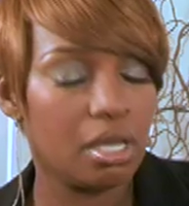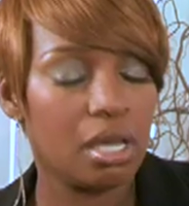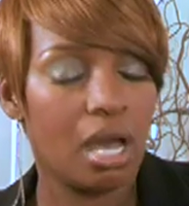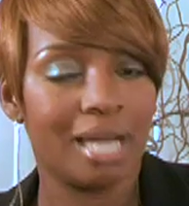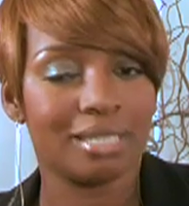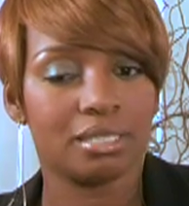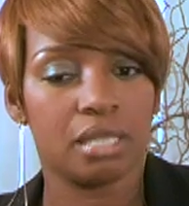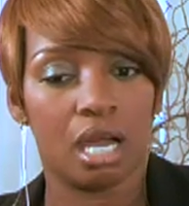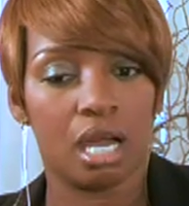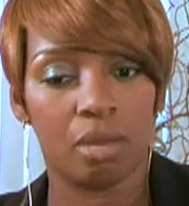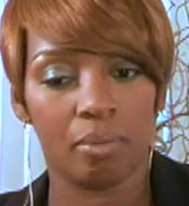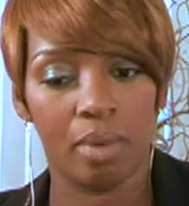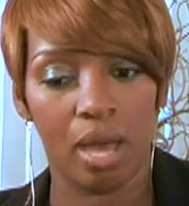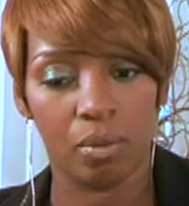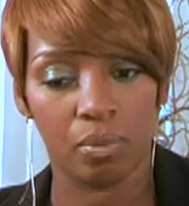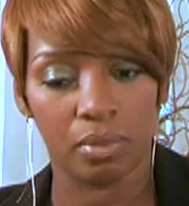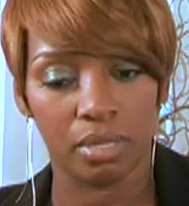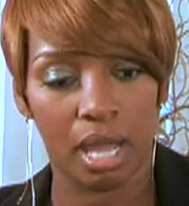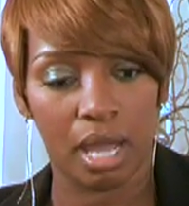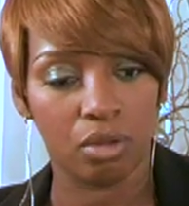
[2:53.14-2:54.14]
I talk about
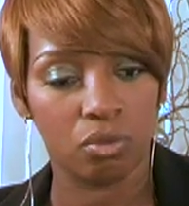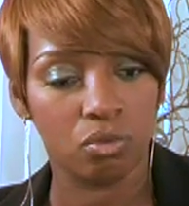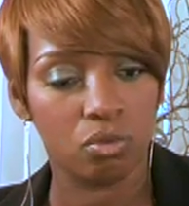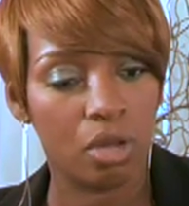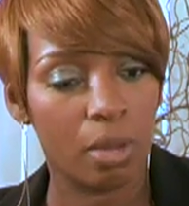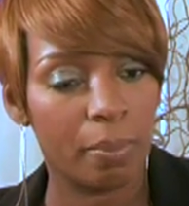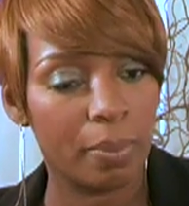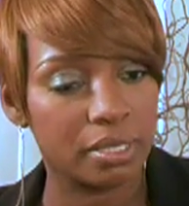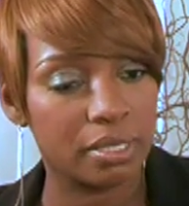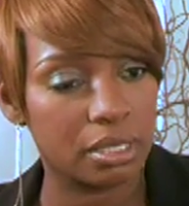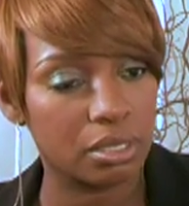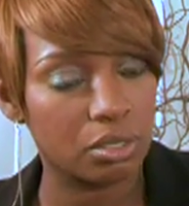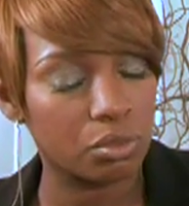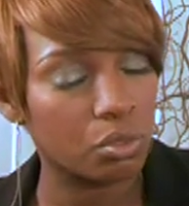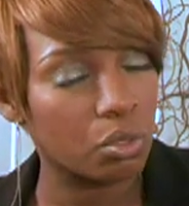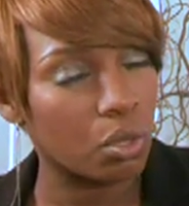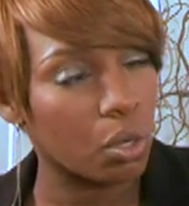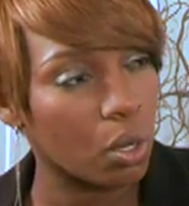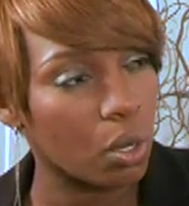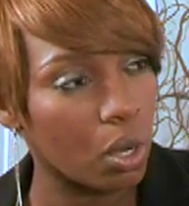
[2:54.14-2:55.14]
when I grew up as a little
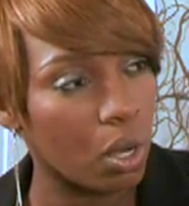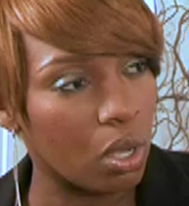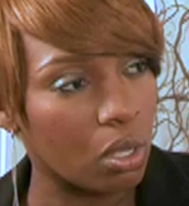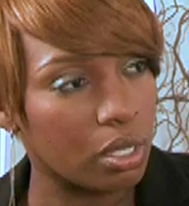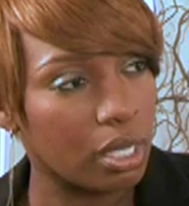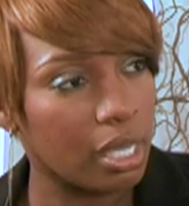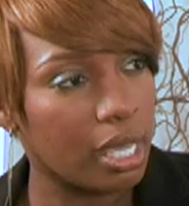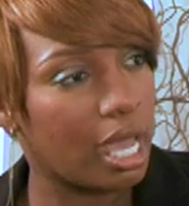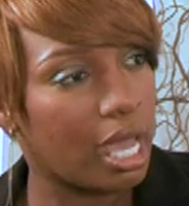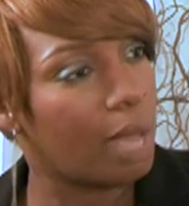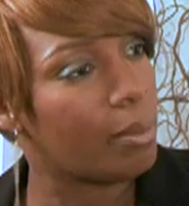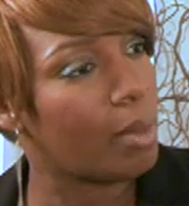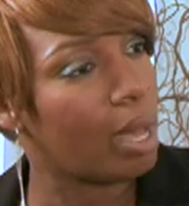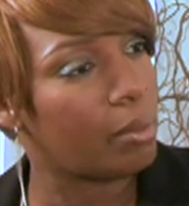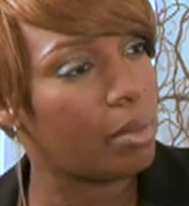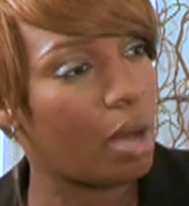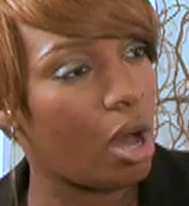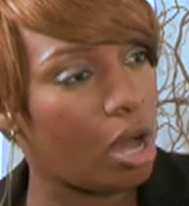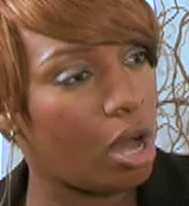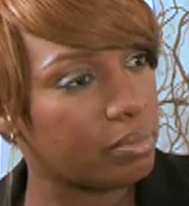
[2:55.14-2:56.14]
girl and my
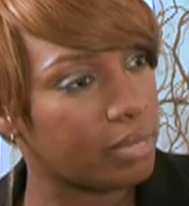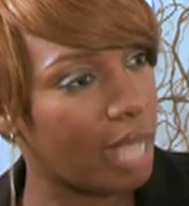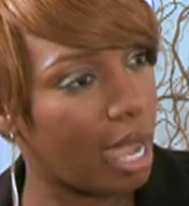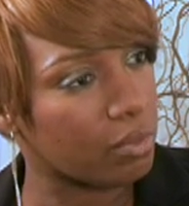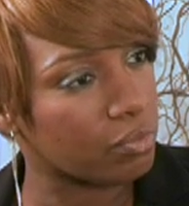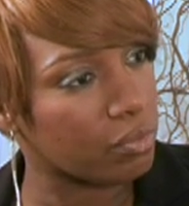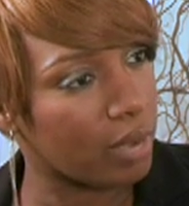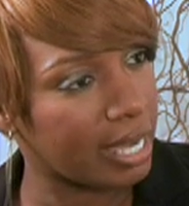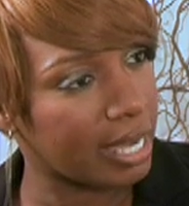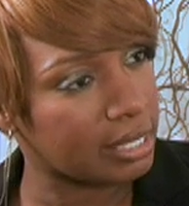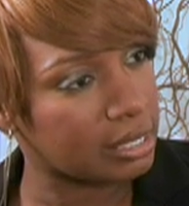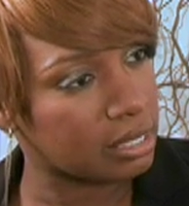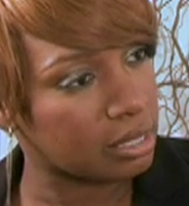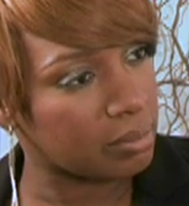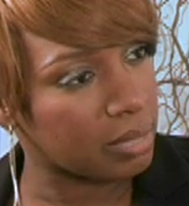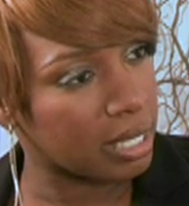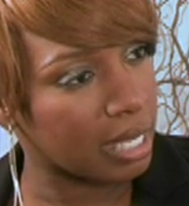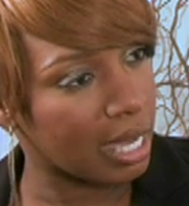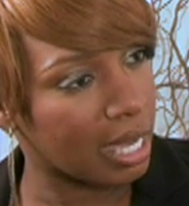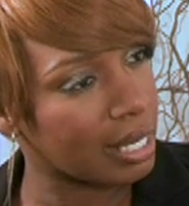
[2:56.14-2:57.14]
mom not raising
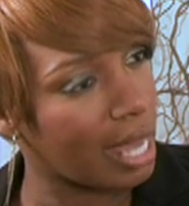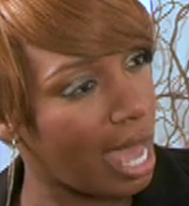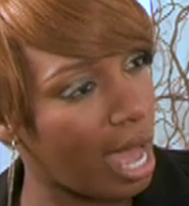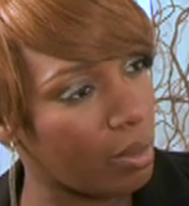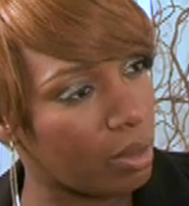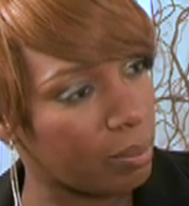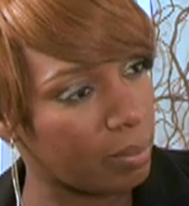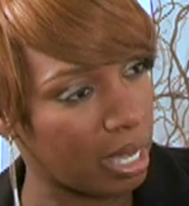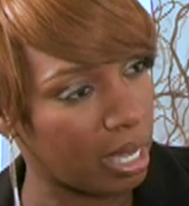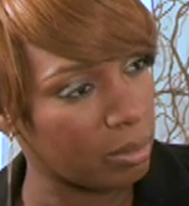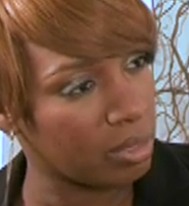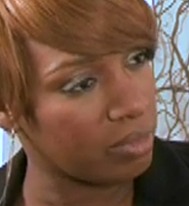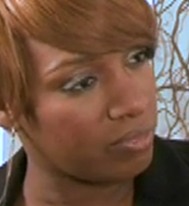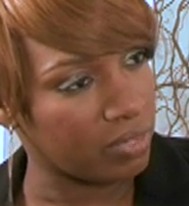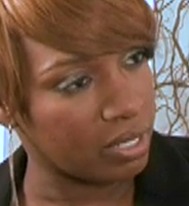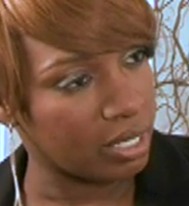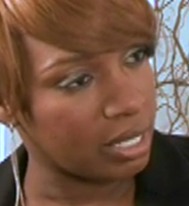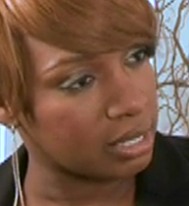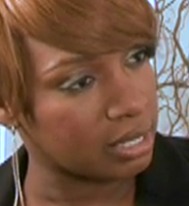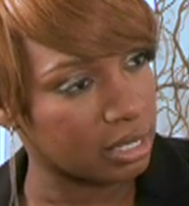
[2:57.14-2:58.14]
me and how it made me
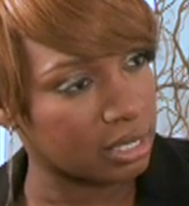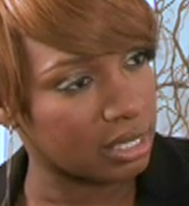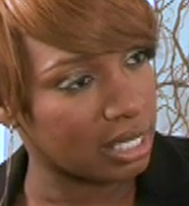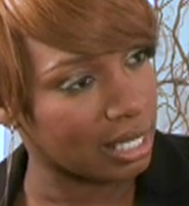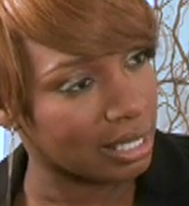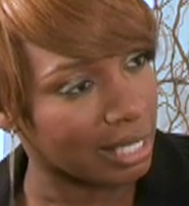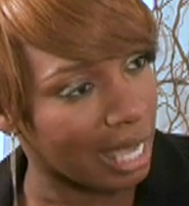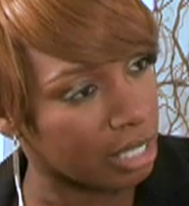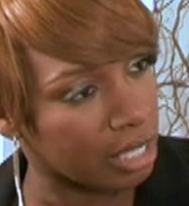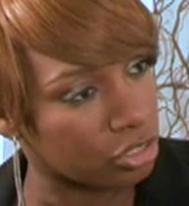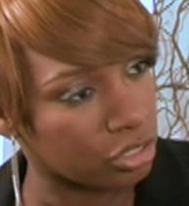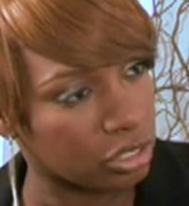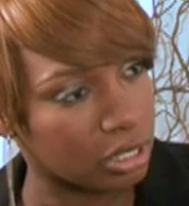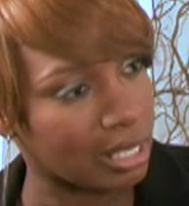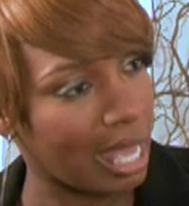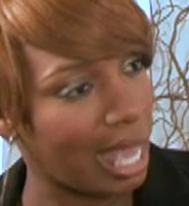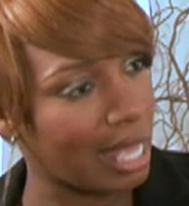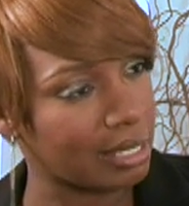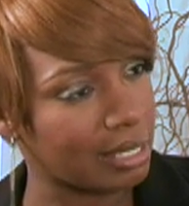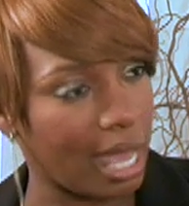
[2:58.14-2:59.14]
feel as a teenager to
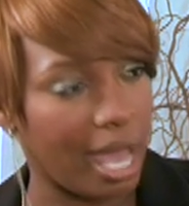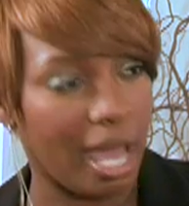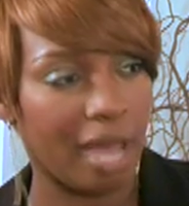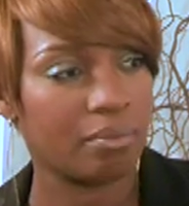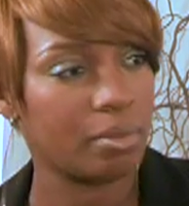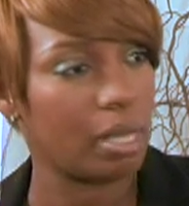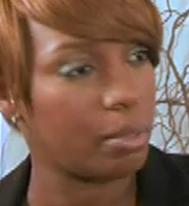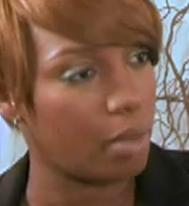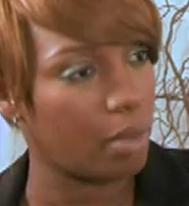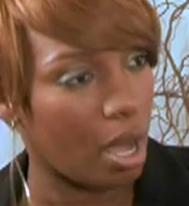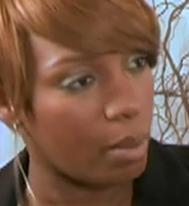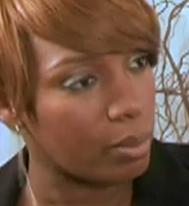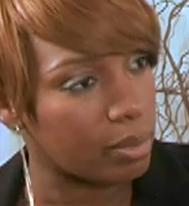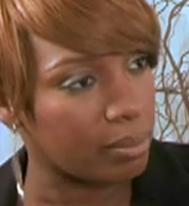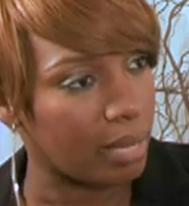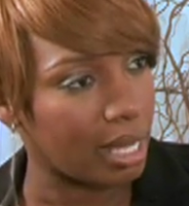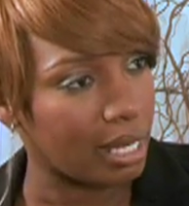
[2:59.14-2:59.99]
not have my mom in my